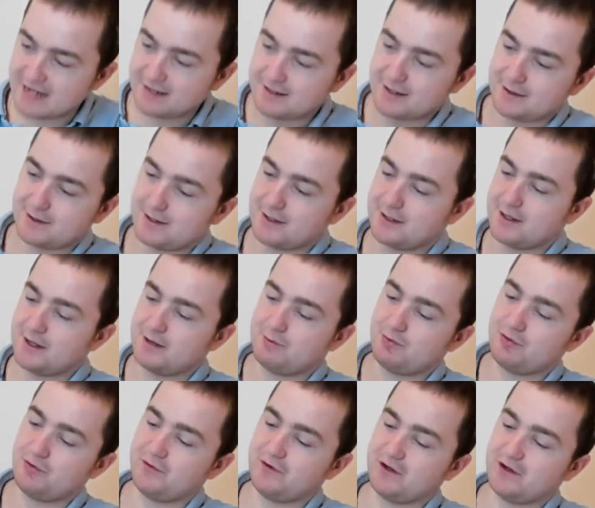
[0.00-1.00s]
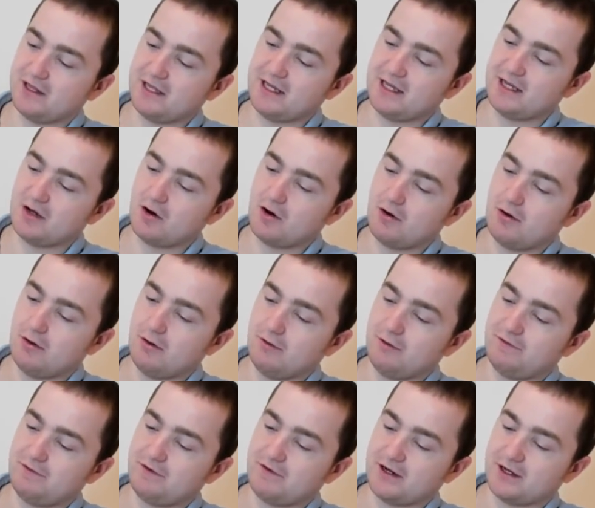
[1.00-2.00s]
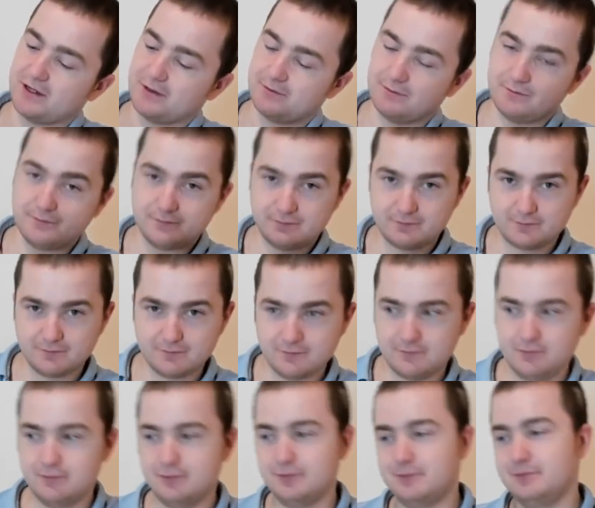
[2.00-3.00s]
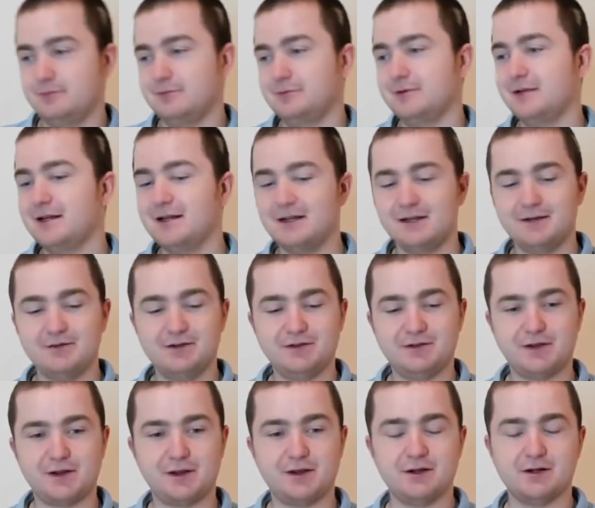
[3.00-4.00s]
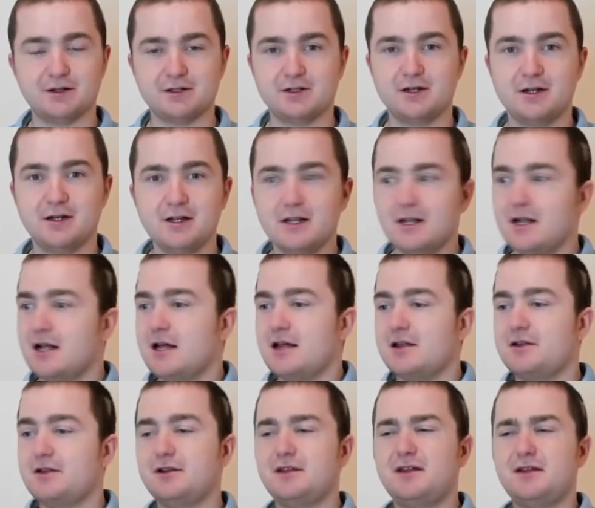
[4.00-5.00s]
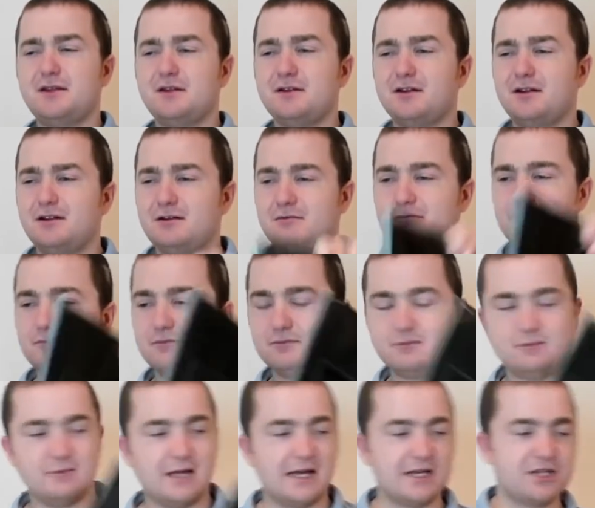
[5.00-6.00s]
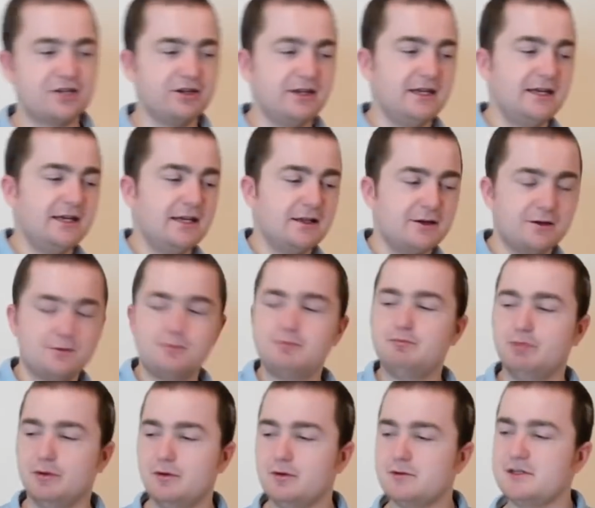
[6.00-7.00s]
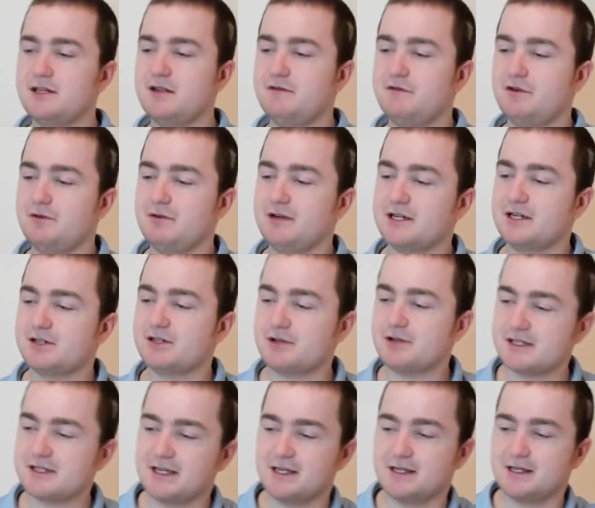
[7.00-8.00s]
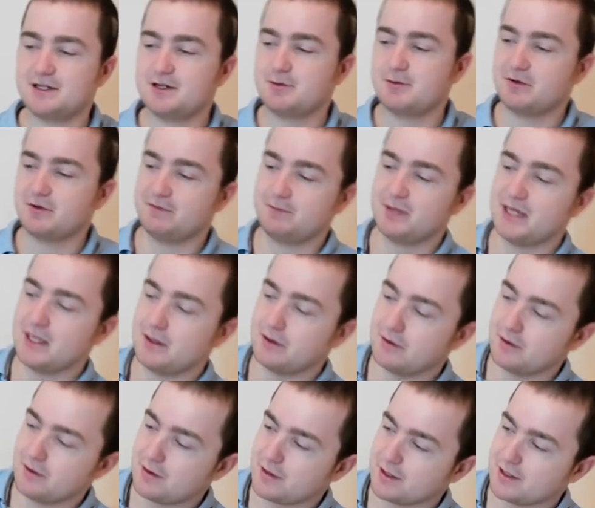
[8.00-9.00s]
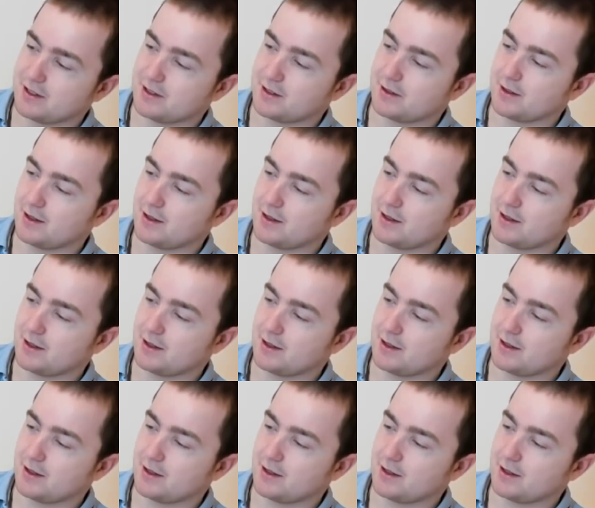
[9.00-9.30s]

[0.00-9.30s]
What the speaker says: that this is perfectly all fine. Even if it's not. So this is actually the build is very interesting in terms of pieces and